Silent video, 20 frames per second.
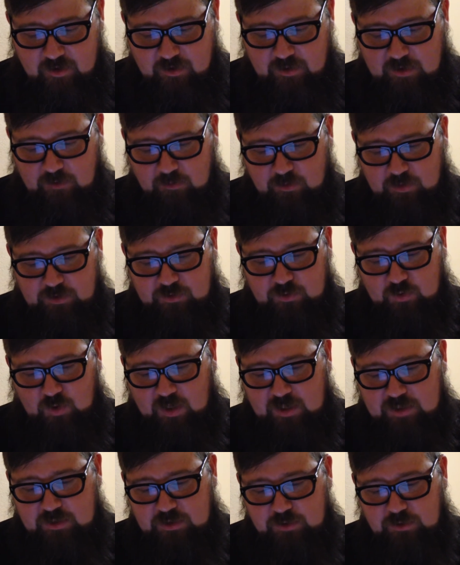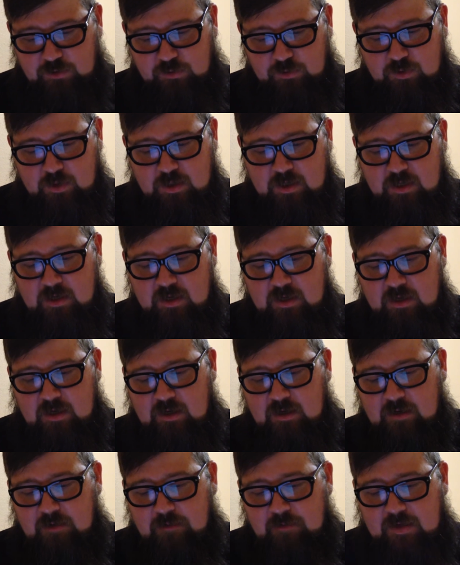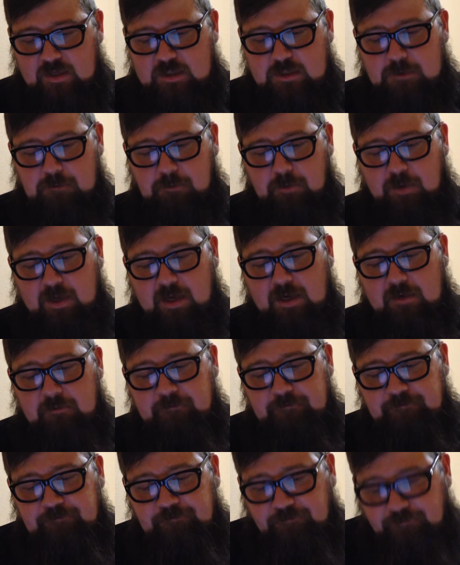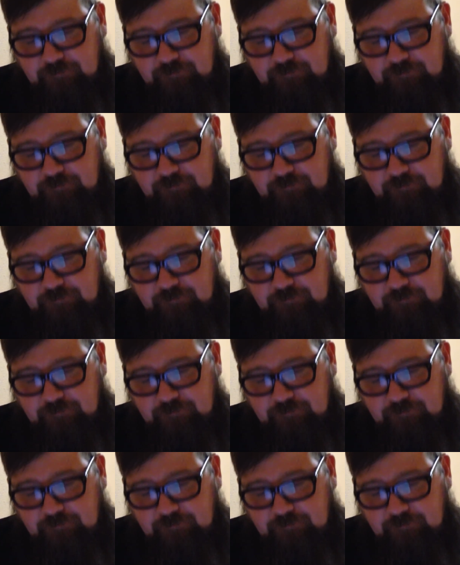that would try to explain,